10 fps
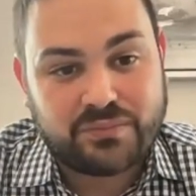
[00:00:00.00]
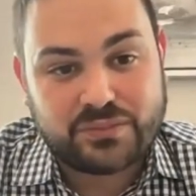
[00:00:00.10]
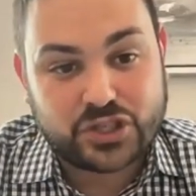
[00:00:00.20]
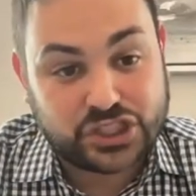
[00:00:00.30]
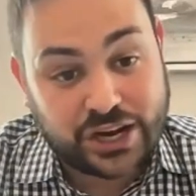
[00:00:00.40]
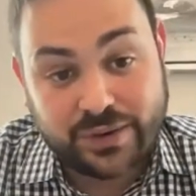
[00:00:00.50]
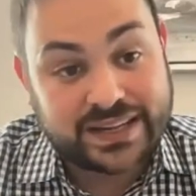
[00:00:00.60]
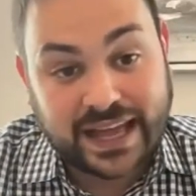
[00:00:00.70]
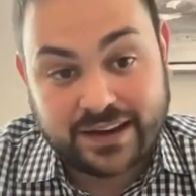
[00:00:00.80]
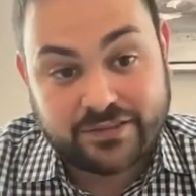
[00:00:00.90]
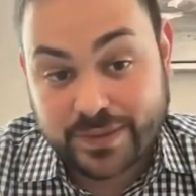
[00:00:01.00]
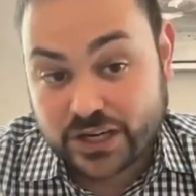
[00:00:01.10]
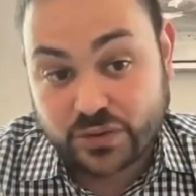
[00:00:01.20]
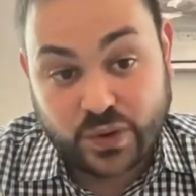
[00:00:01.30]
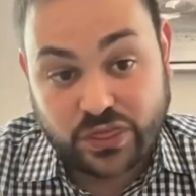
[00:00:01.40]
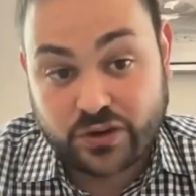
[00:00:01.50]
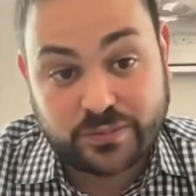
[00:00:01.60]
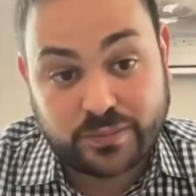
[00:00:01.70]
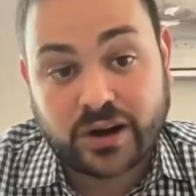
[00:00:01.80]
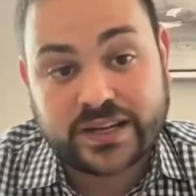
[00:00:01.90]
sharing that information with
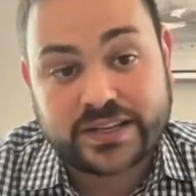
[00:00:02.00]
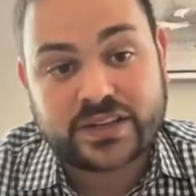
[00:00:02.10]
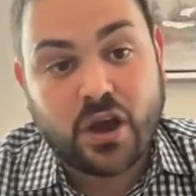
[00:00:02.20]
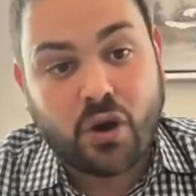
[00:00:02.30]
third parties,